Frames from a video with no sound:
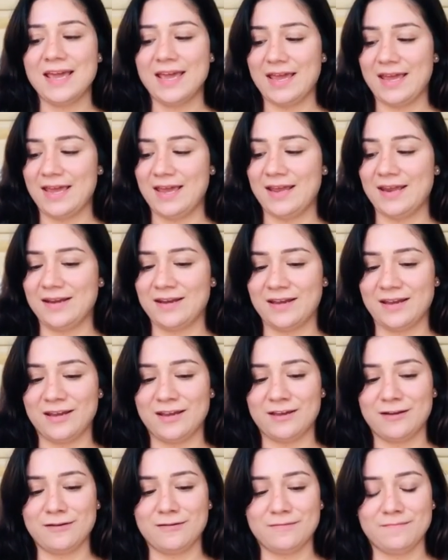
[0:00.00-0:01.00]
And
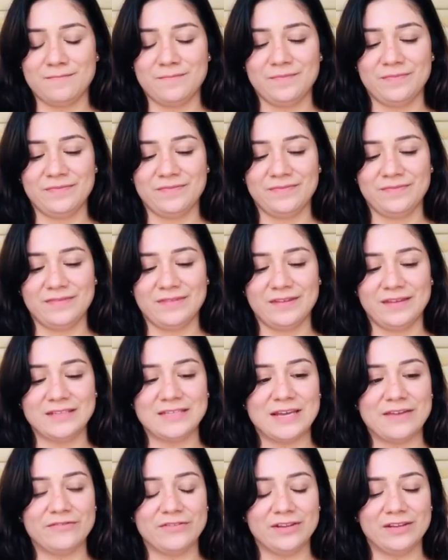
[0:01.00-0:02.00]
um, it
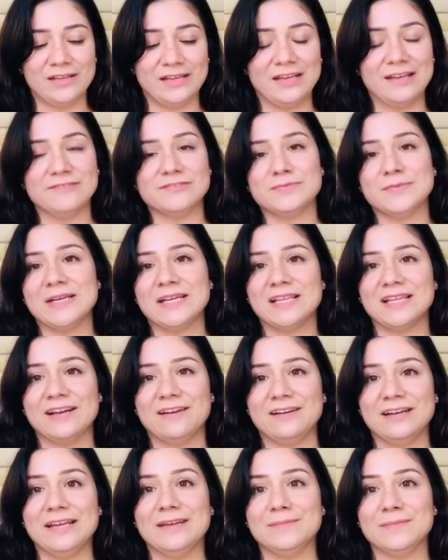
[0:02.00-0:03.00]
definitely gives me
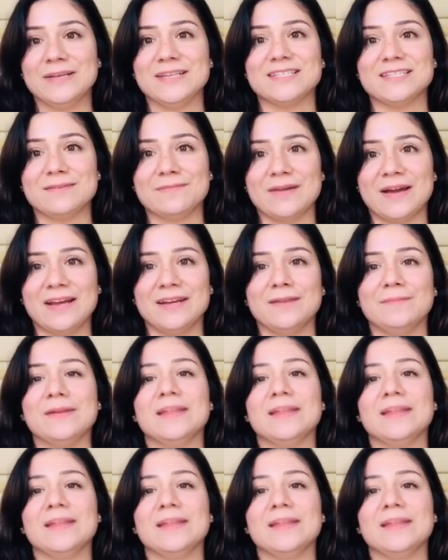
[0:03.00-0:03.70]
clarity and peace of mind to be